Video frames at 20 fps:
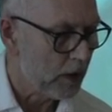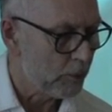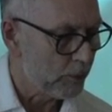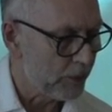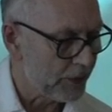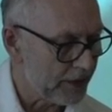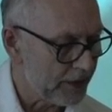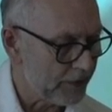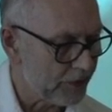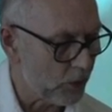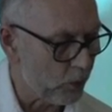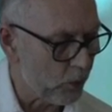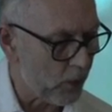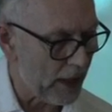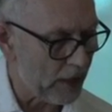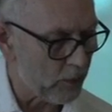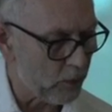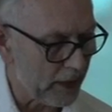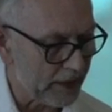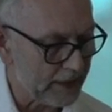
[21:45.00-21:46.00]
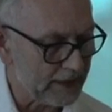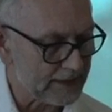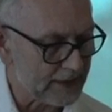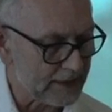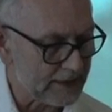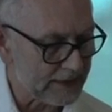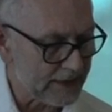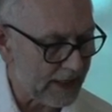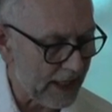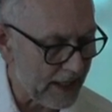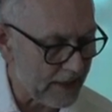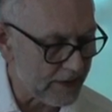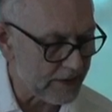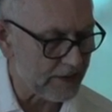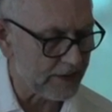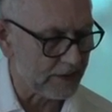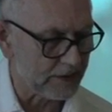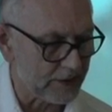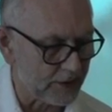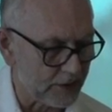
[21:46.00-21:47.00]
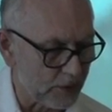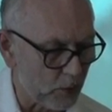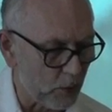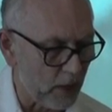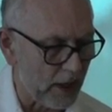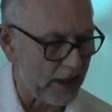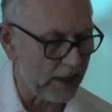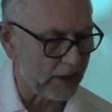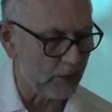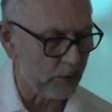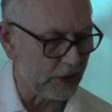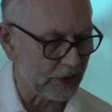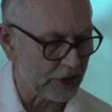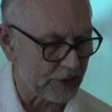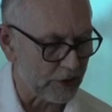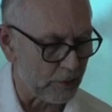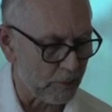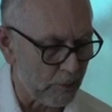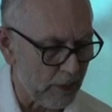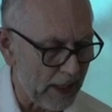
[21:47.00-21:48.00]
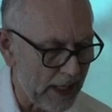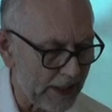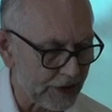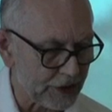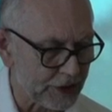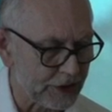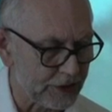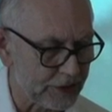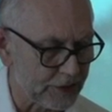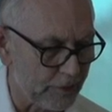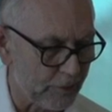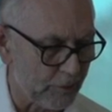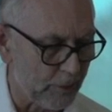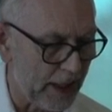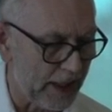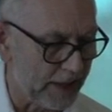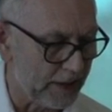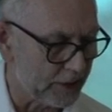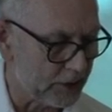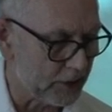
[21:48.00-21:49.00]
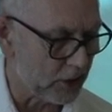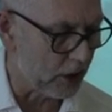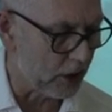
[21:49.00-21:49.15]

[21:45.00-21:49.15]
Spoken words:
But either way, one is attending to the way in which the patches of paint